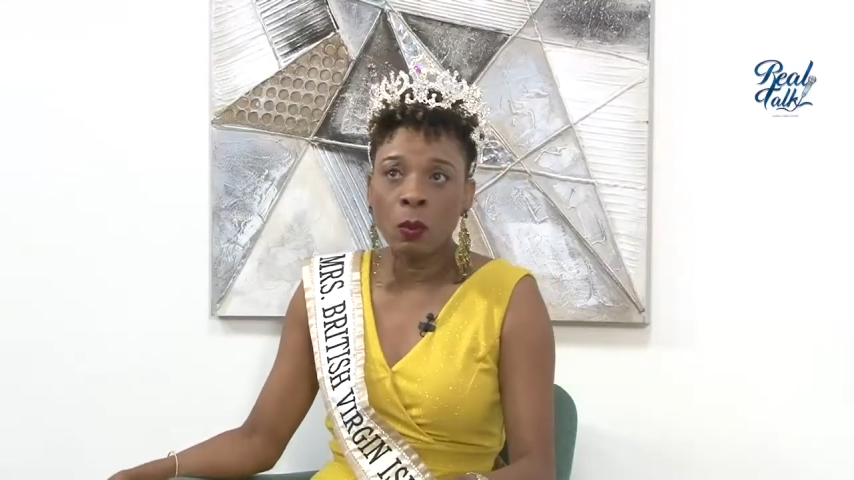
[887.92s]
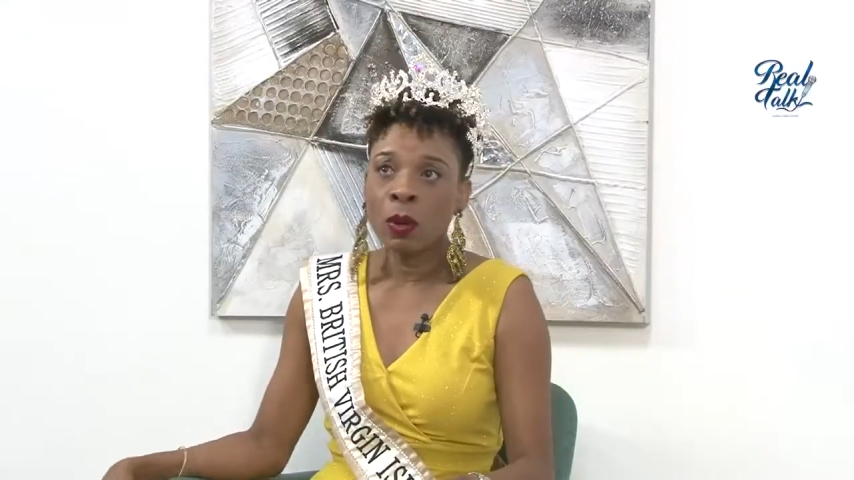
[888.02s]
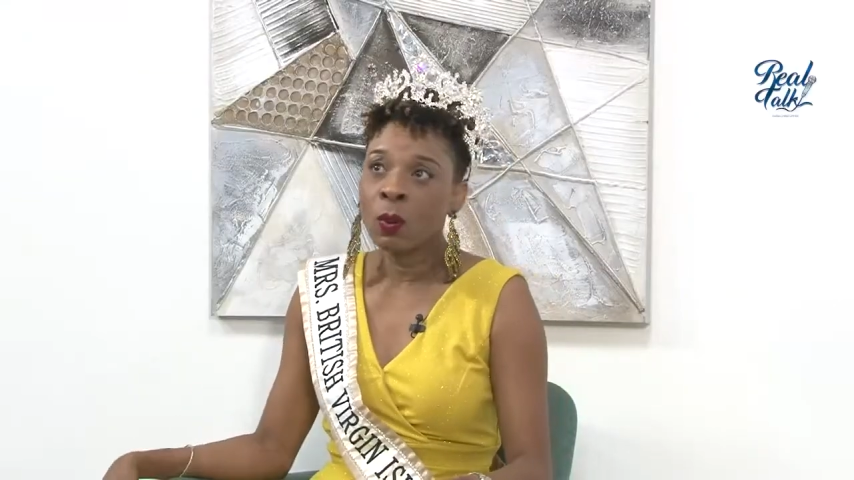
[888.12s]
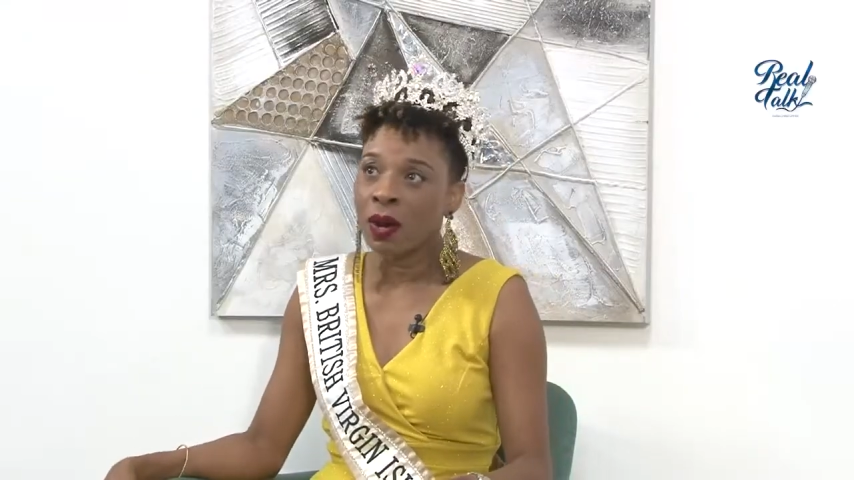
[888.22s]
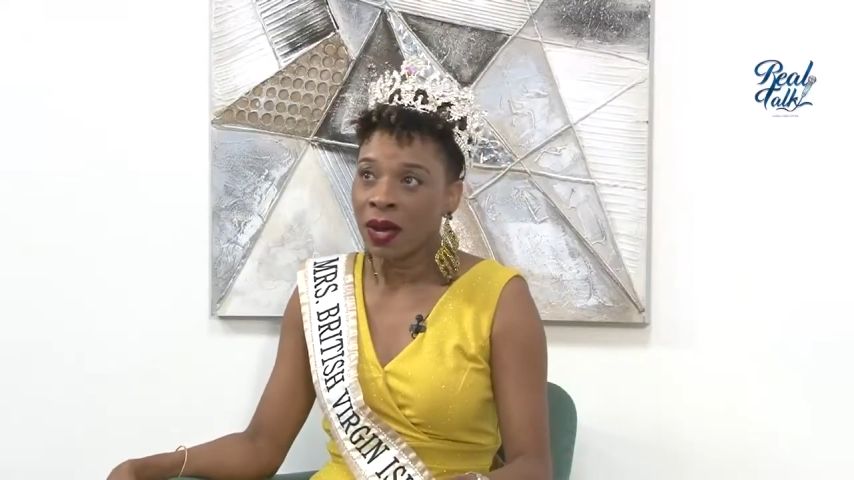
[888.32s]

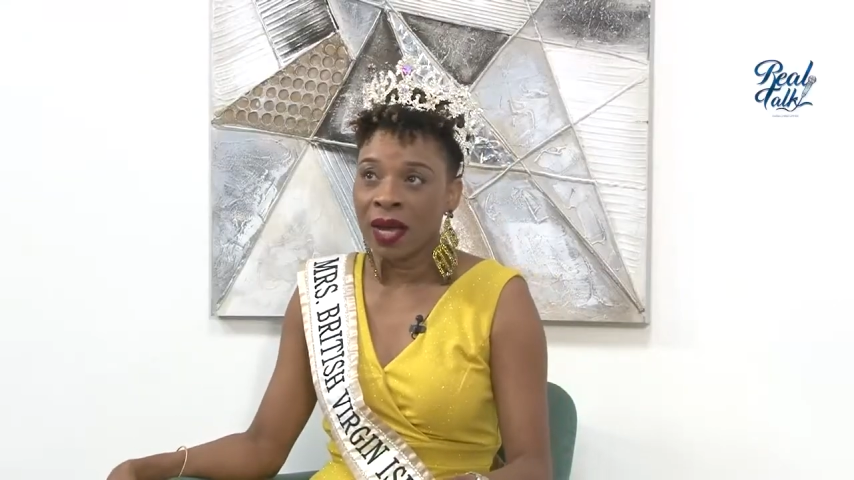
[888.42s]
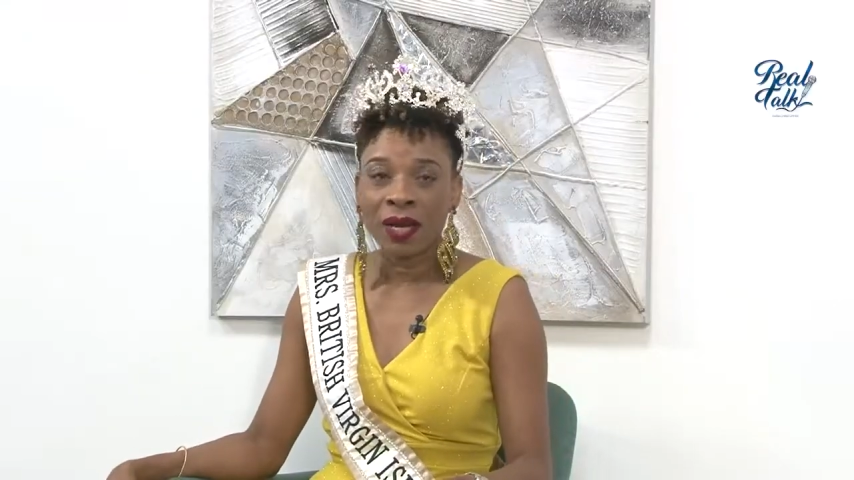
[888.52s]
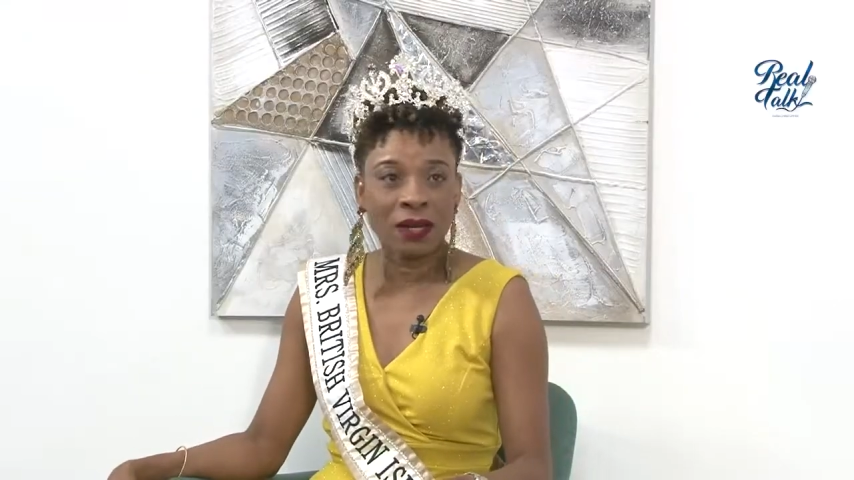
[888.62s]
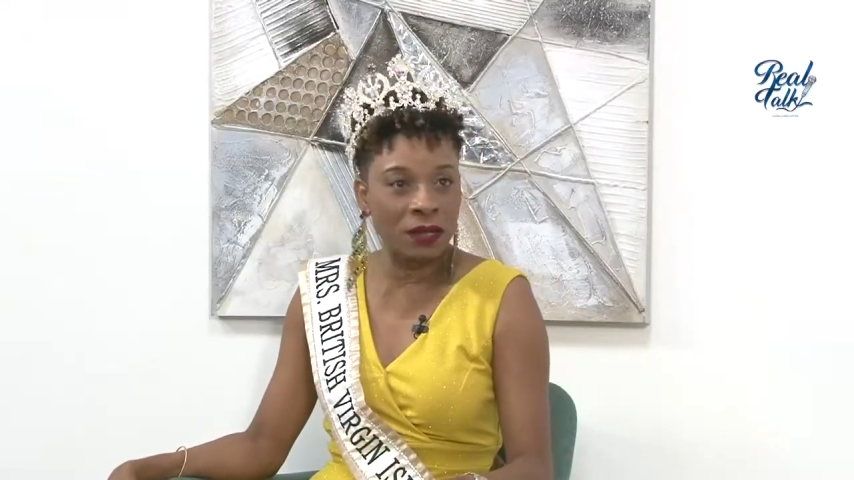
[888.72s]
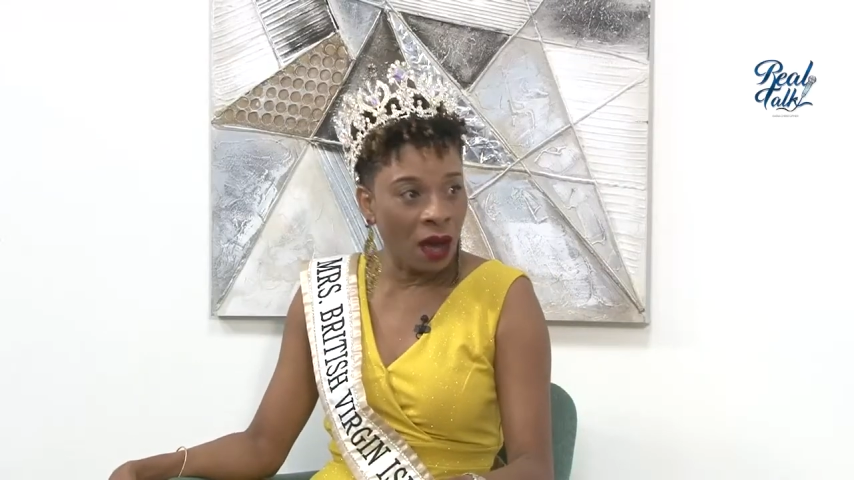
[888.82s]
well, what kind of